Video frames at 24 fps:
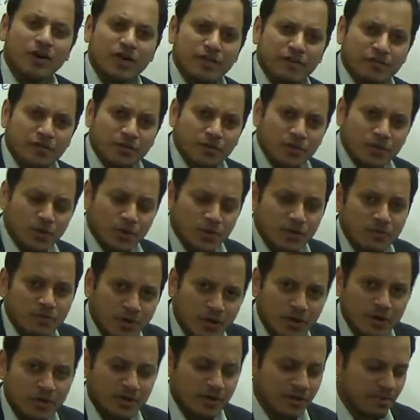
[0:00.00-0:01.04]
or if you don't
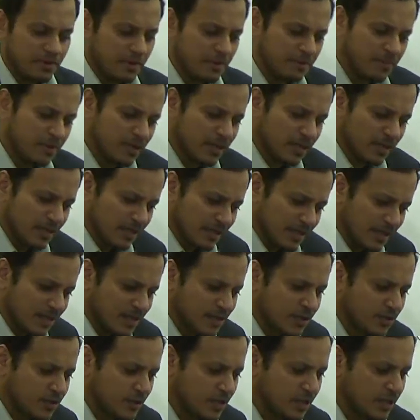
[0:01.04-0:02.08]
want to remember, then
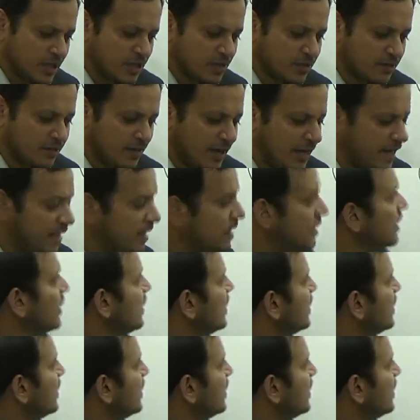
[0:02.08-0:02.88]
also it is fine.